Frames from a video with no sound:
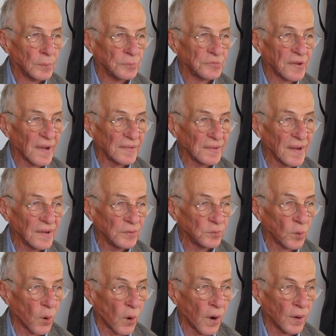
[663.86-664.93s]

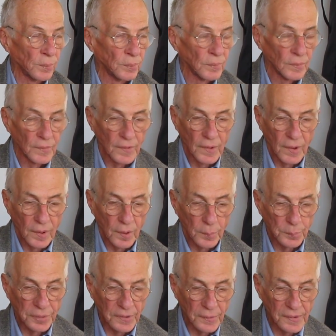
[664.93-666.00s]
decade-long
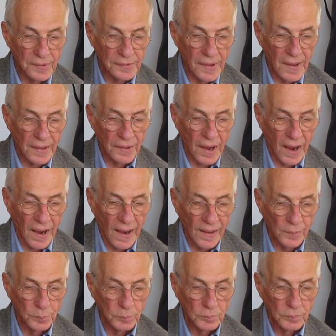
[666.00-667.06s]
period, and
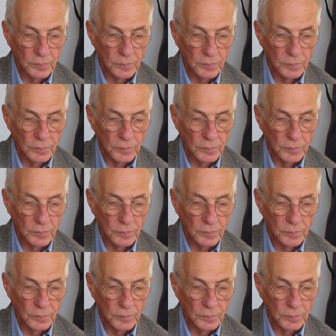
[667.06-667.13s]
I